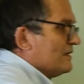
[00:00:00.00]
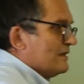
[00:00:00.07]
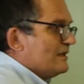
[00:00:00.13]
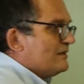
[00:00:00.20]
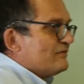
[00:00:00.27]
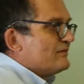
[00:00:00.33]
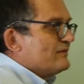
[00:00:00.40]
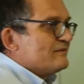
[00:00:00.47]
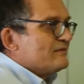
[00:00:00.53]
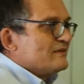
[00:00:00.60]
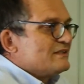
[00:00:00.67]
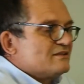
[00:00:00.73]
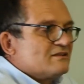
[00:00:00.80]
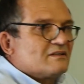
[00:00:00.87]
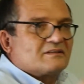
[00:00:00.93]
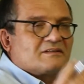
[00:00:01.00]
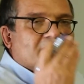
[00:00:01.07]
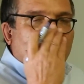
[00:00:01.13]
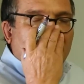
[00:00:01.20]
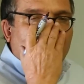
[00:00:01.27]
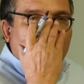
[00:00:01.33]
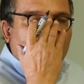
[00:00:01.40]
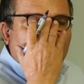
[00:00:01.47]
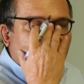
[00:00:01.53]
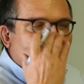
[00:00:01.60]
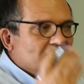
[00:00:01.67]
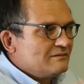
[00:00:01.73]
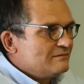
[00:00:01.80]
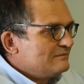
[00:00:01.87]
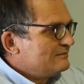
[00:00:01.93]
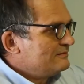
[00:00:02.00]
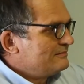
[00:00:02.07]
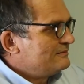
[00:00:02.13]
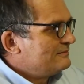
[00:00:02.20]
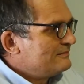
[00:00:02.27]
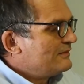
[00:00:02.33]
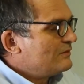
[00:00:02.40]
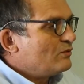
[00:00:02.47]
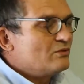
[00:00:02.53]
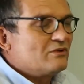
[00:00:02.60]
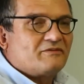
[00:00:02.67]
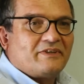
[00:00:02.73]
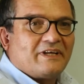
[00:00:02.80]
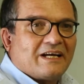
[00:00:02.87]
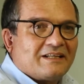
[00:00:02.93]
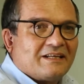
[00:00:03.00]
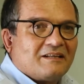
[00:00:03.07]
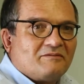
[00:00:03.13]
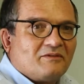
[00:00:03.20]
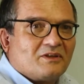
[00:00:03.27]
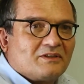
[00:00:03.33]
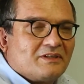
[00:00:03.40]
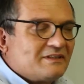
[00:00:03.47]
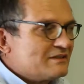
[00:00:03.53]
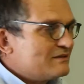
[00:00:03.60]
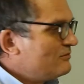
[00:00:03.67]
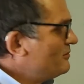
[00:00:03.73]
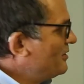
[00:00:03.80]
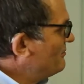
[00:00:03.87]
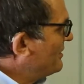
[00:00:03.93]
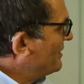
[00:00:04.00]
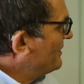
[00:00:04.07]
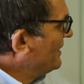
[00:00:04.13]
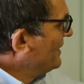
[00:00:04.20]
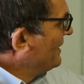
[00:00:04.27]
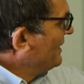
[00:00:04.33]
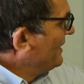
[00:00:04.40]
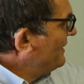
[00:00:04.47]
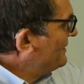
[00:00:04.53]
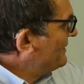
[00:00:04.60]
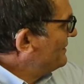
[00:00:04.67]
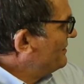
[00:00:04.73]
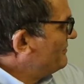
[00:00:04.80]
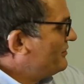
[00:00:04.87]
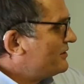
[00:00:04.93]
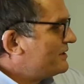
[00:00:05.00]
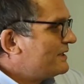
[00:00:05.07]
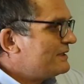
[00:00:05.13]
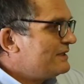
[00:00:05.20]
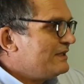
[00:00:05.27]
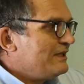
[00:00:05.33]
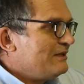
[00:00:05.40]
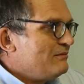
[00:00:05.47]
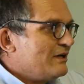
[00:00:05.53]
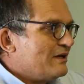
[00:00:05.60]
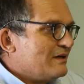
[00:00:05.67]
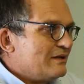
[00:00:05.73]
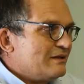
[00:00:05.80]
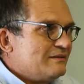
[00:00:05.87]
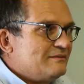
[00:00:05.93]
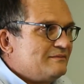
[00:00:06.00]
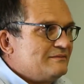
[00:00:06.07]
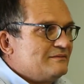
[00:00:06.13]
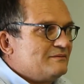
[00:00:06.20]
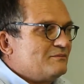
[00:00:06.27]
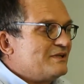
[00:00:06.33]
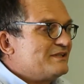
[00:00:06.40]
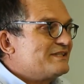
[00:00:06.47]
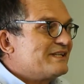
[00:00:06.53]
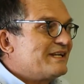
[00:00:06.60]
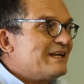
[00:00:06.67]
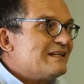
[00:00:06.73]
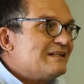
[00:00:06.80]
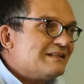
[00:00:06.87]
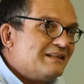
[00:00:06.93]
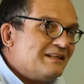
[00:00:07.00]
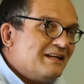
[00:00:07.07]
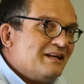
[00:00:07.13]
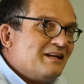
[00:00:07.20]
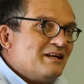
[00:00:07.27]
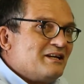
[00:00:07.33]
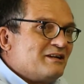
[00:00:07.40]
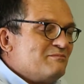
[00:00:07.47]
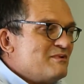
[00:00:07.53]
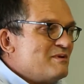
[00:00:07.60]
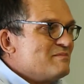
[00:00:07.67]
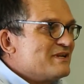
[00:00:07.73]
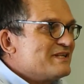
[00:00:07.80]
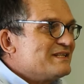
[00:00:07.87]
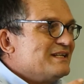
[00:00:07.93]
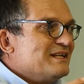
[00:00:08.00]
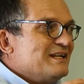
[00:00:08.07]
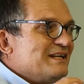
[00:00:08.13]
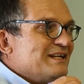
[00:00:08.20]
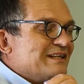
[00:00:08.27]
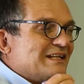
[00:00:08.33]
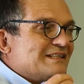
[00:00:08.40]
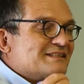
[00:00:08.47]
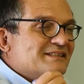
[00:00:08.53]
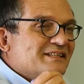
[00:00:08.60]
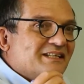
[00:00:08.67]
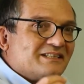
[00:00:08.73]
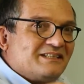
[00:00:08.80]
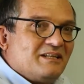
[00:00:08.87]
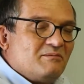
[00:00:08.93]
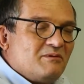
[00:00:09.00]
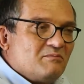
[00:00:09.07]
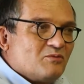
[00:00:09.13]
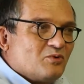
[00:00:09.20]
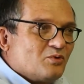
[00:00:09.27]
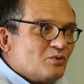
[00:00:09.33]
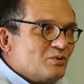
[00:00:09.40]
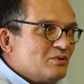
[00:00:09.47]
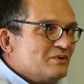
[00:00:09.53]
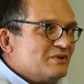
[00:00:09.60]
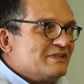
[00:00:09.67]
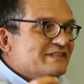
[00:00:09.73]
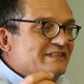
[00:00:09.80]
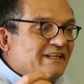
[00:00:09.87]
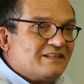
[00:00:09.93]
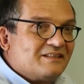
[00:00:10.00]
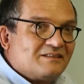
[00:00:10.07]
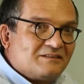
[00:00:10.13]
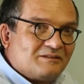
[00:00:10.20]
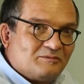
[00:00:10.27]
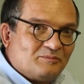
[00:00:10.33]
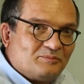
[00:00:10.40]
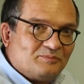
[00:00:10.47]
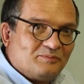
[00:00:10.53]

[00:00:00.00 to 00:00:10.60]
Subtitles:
if it's not getting all of the other advantages of MIMO, it can give you 13 dBi. Once again, remember that 6 dB more signal